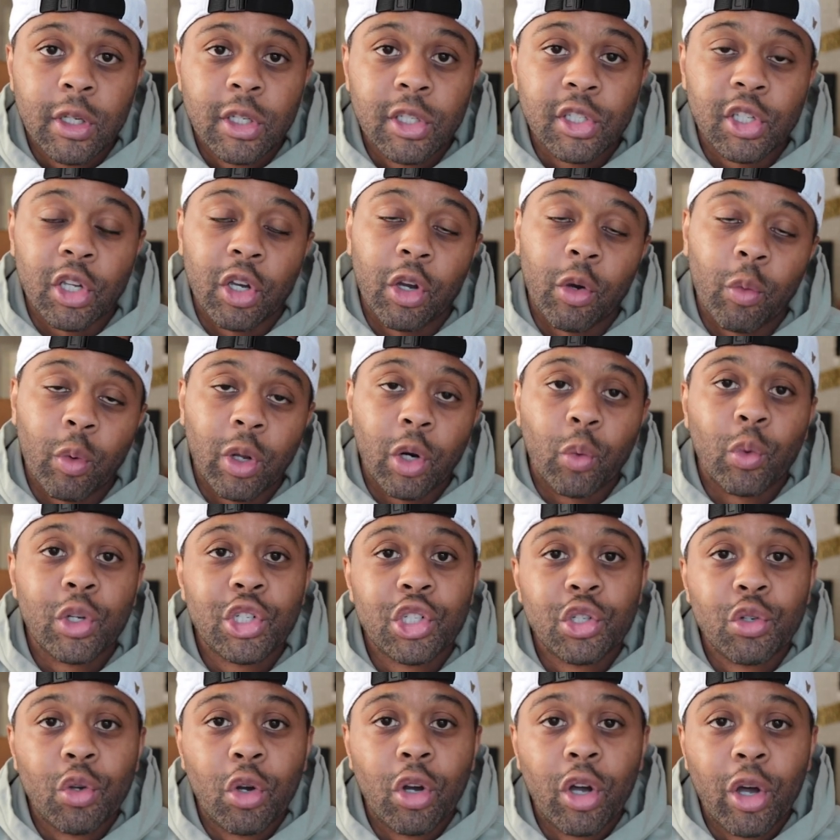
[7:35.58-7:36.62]
So I want to
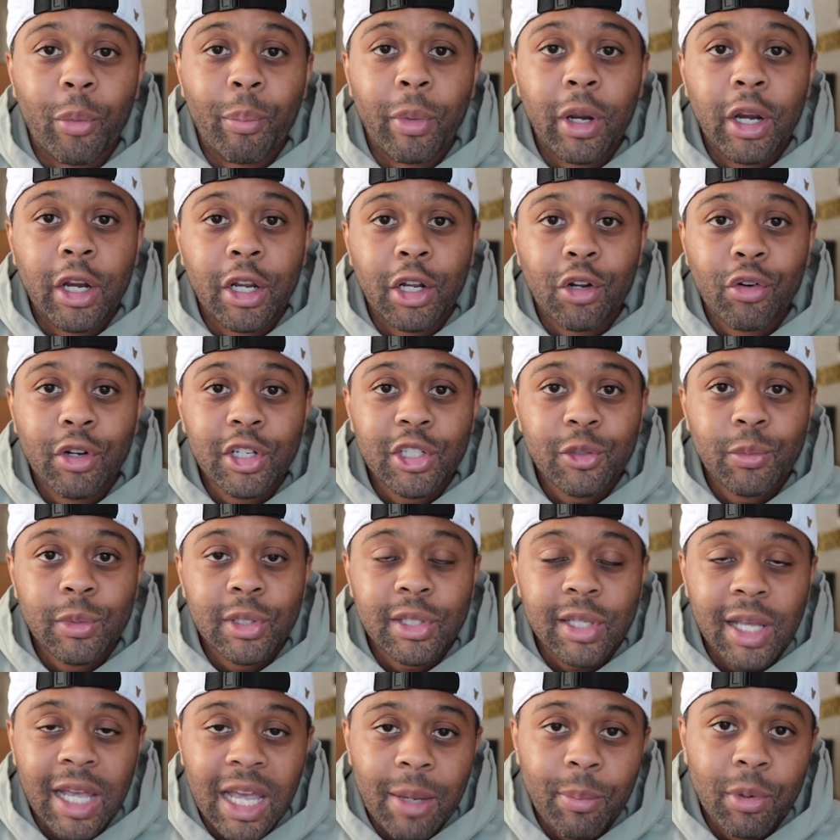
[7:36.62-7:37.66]
wish you all a Merry
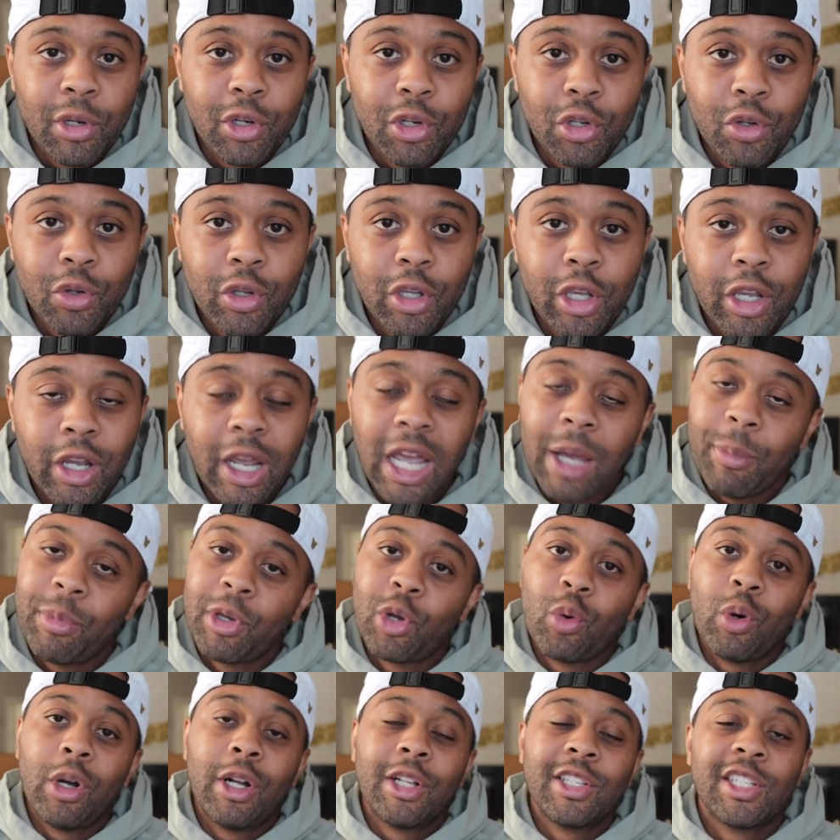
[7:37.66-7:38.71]
Christmas, a Happy New Year, Happy
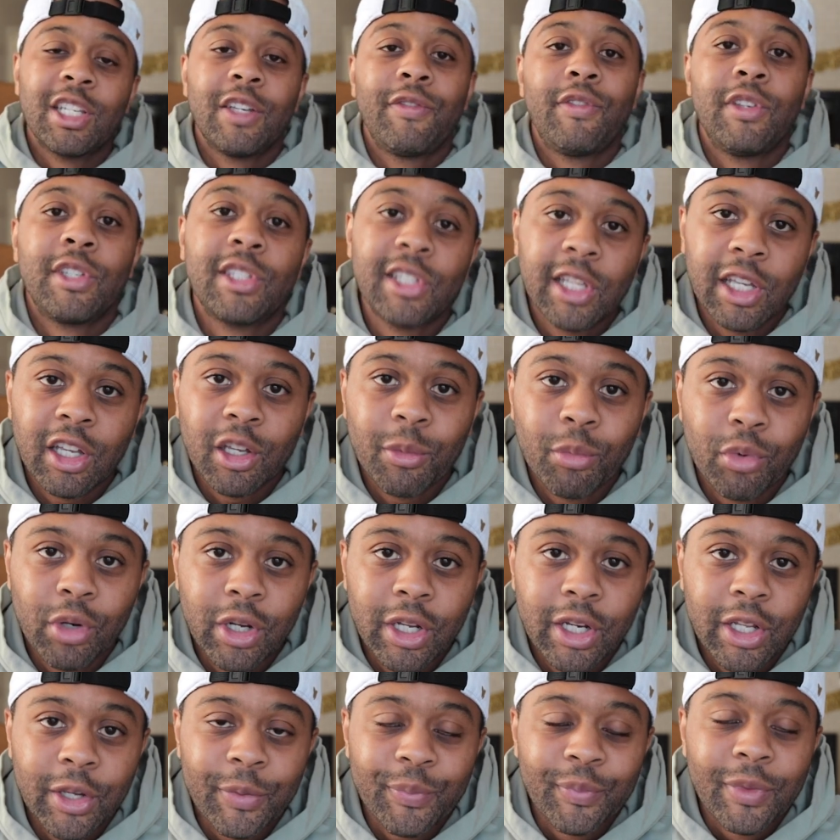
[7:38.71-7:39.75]
Kwanzaa if you
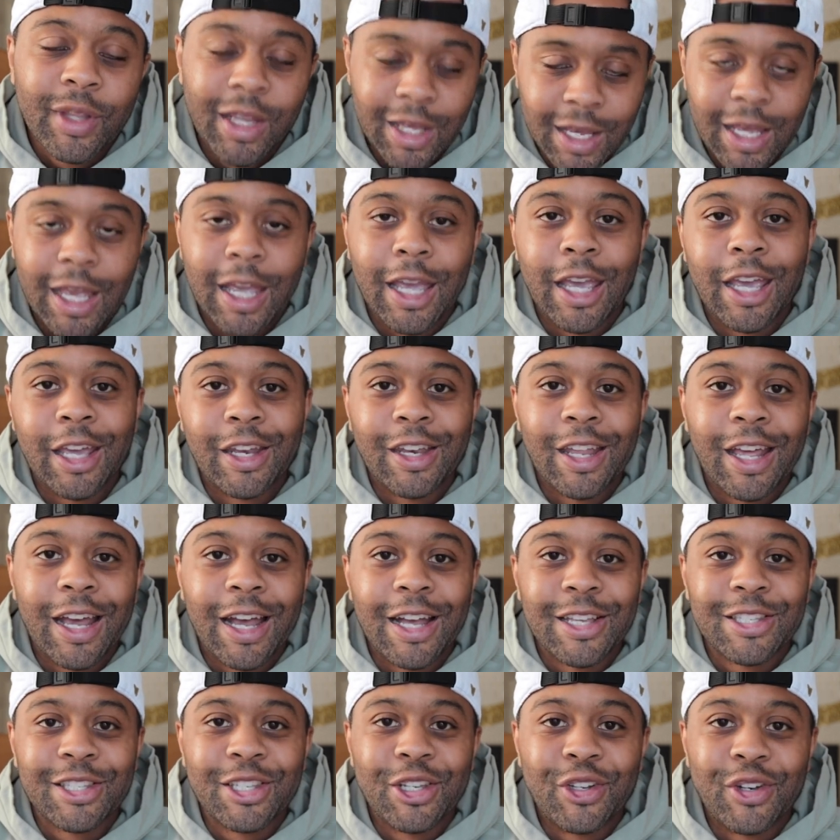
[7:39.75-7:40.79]
celebrate it. And
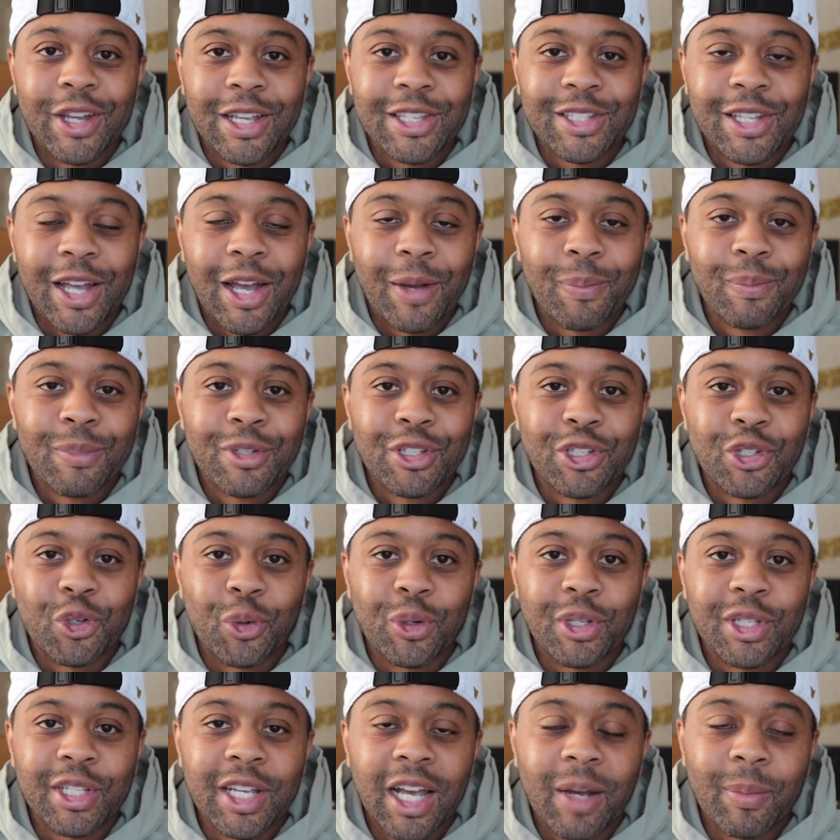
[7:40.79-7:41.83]
I'll see you next time.
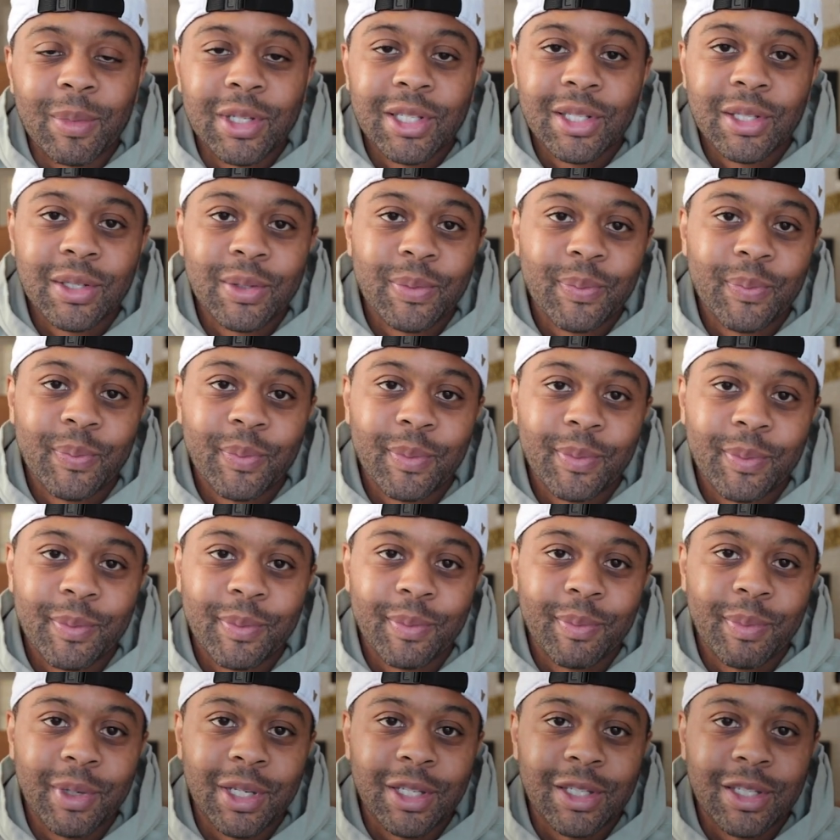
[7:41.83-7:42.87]
Jordan Thomas,
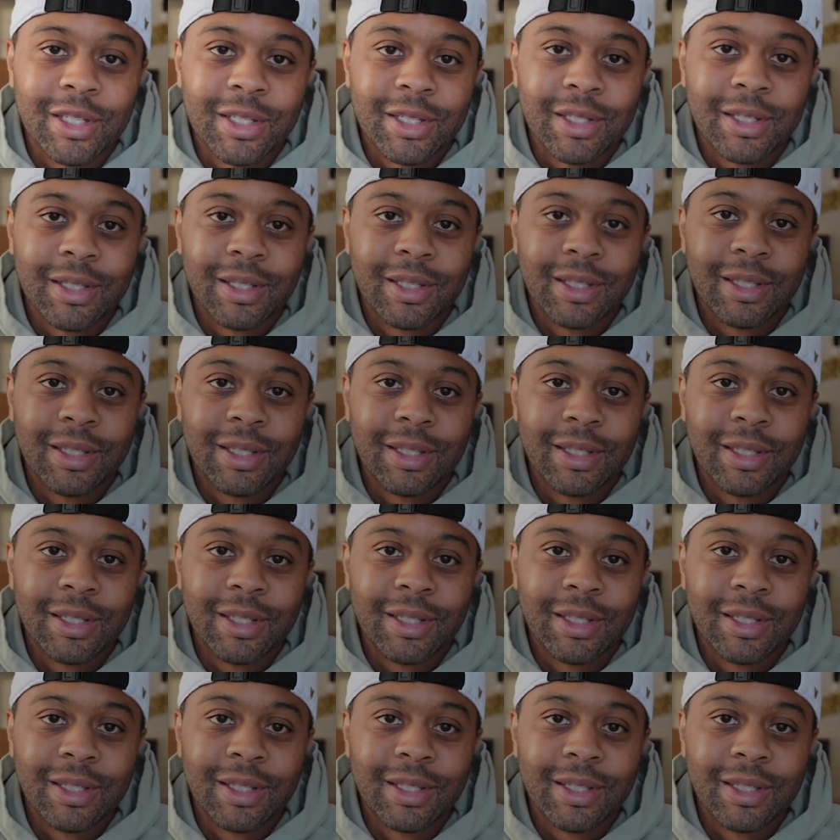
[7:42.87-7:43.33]
peace.